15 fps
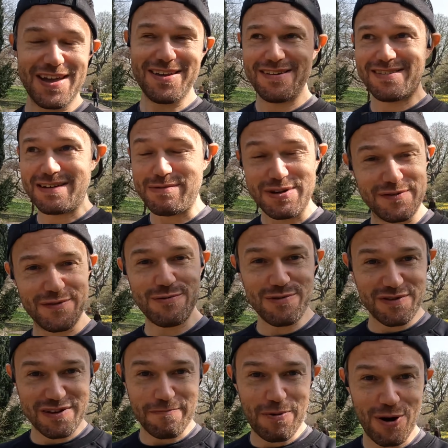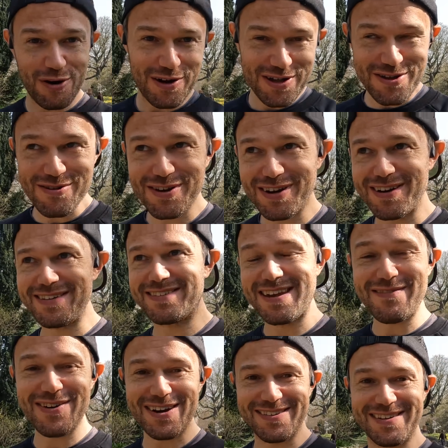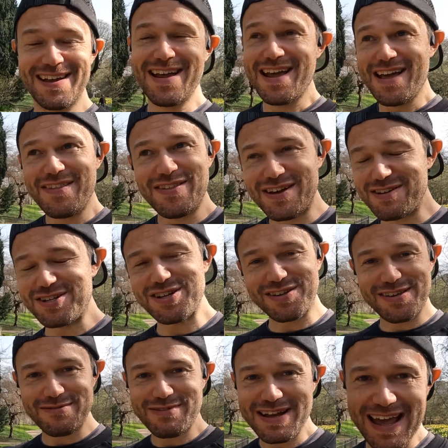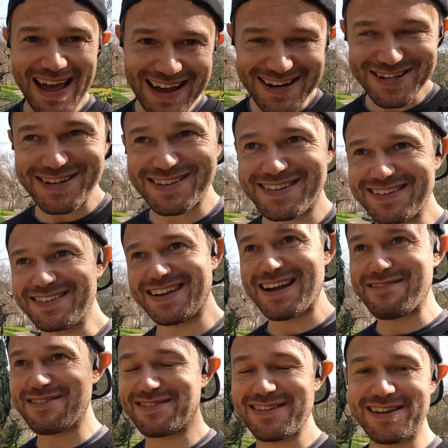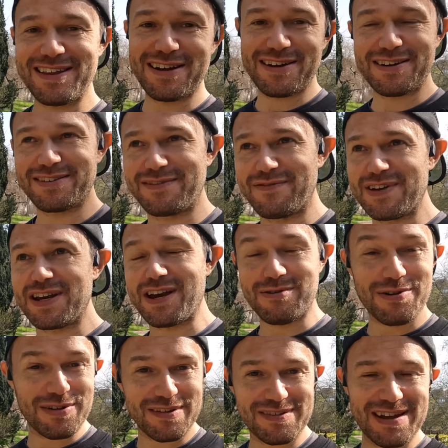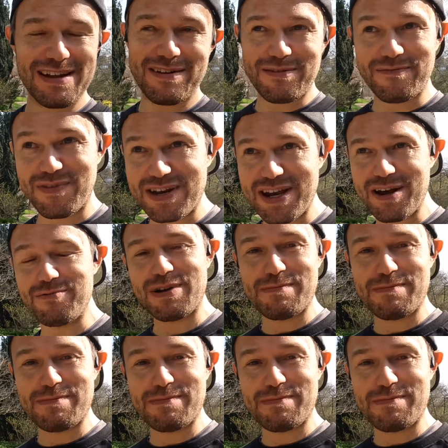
you so much for all the support you guys give us. Just the reaction to Sarah's last video, or the video we